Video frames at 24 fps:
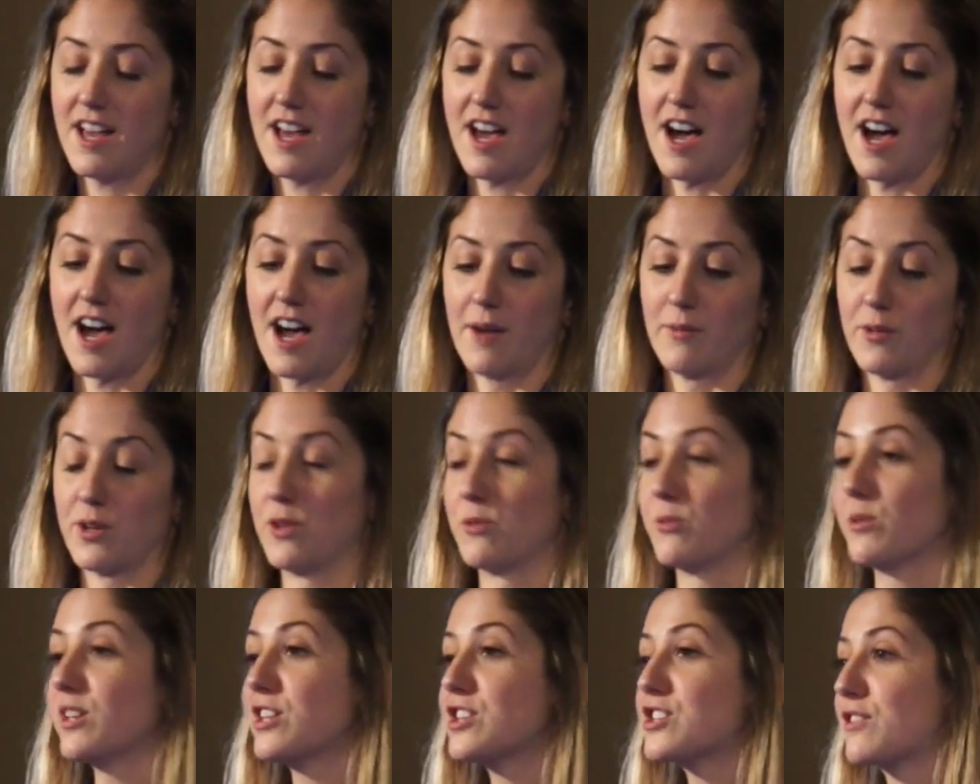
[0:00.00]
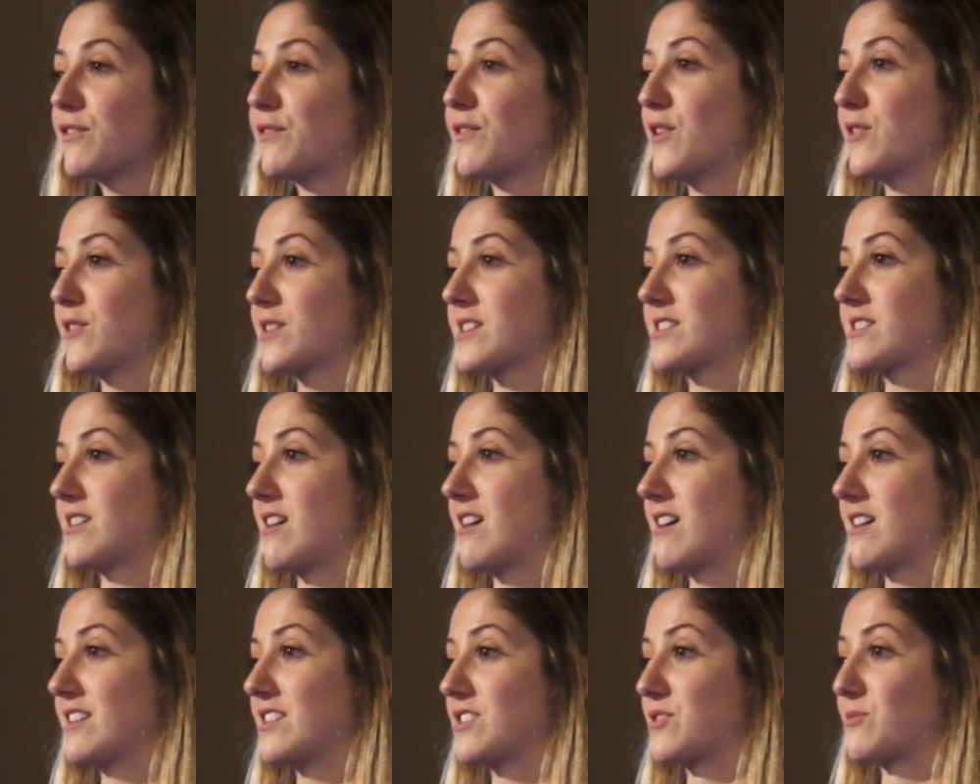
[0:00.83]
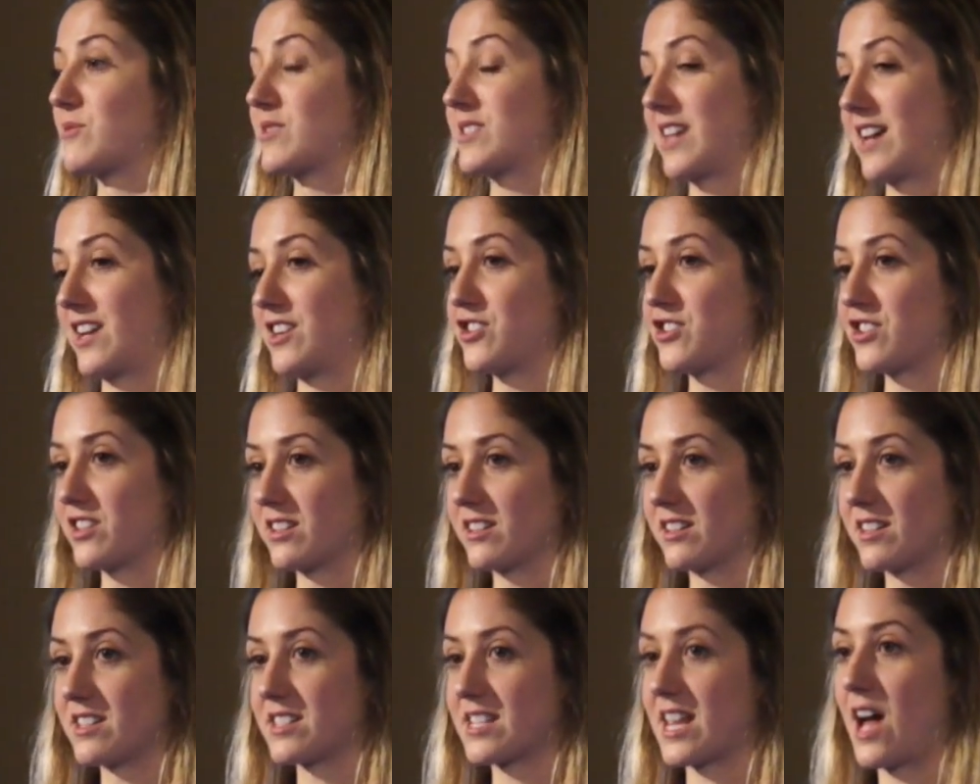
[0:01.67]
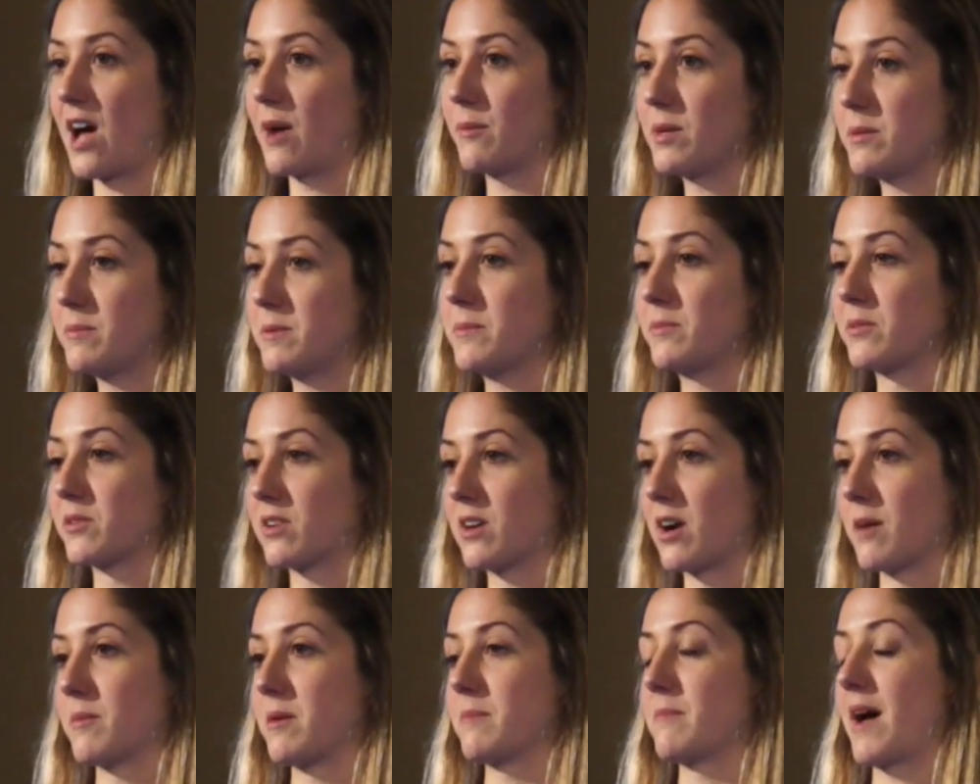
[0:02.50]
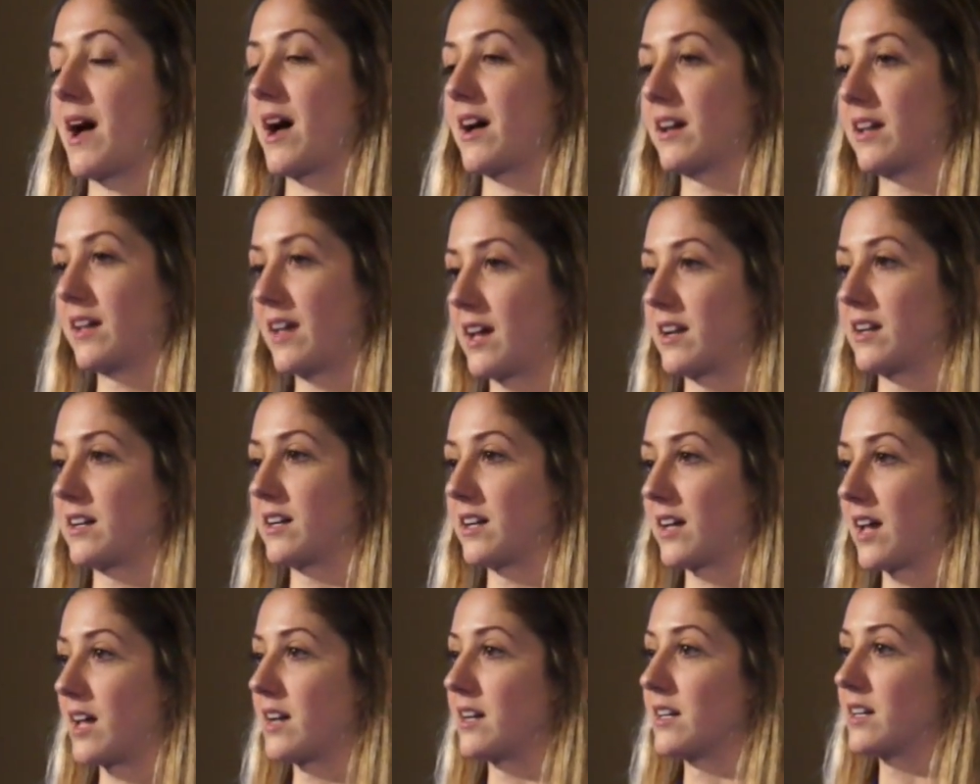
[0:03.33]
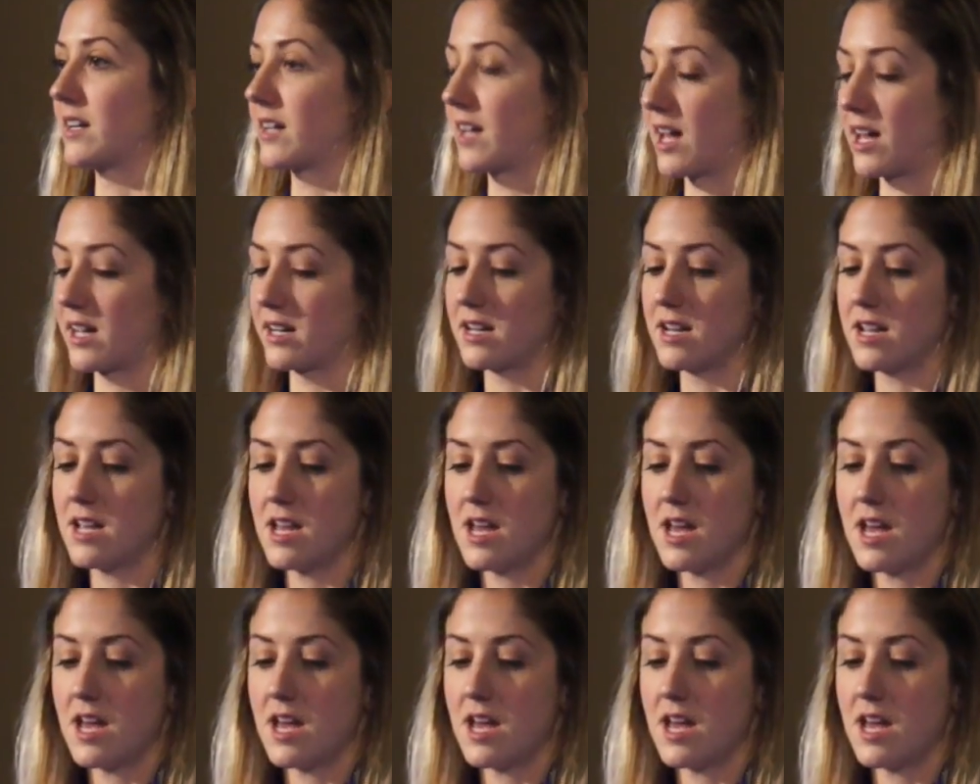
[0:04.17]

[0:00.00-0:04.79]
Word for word: Um, what you really should focus on is retention, is how many people are coming back again and again and again.